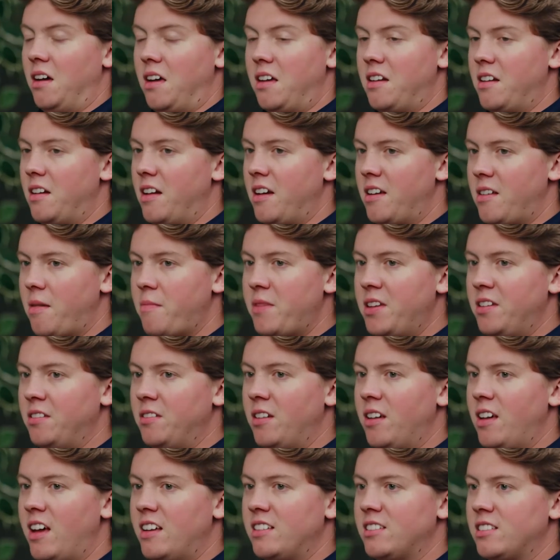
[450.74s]
And I
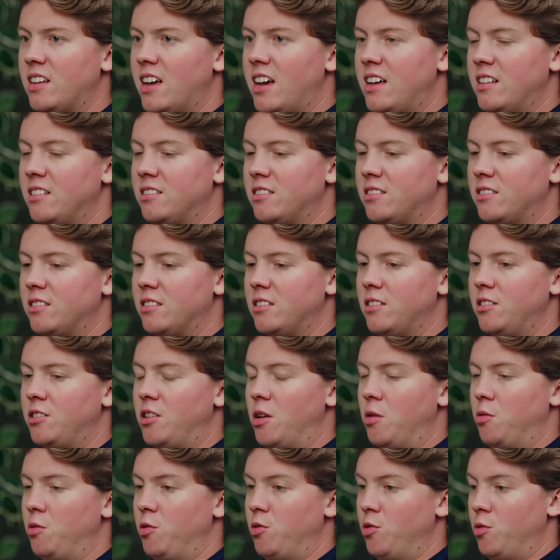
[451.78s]
mean, as
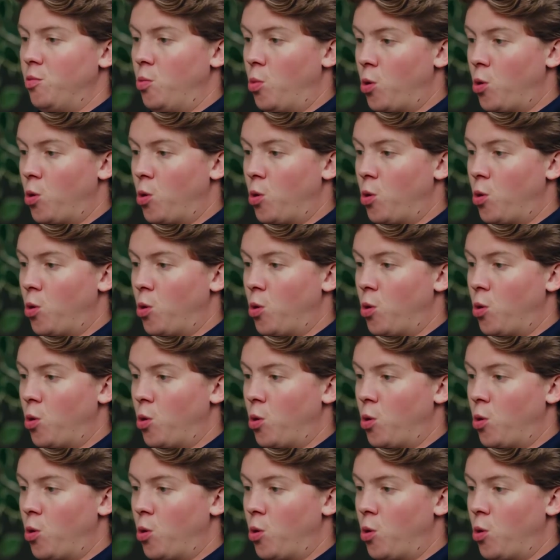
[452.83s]
your